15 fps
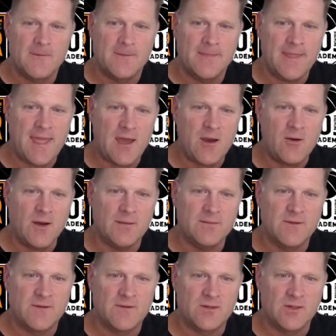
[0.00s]
now I'm
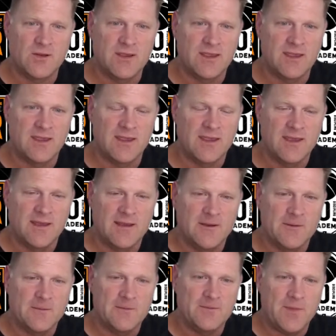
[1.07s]
just looking
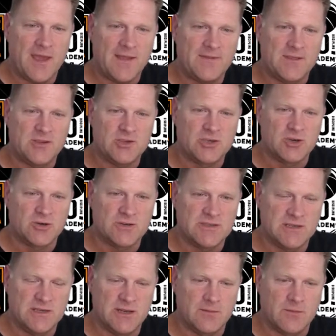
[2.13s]
at the
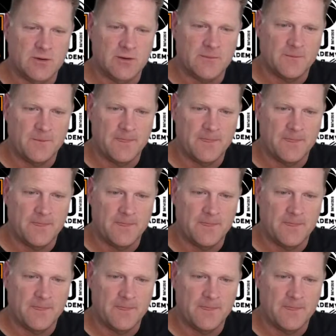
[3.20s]
jersey number.